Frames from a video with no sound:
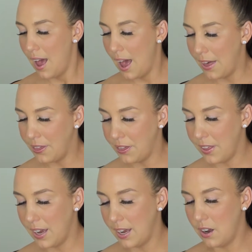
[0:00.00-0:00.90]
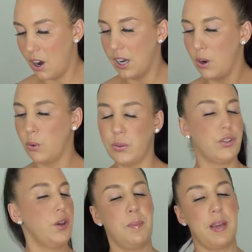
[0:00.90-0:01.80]
And then I
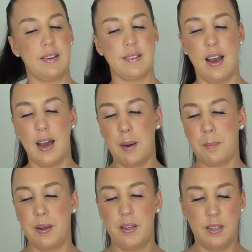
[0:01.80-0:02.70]
also picked up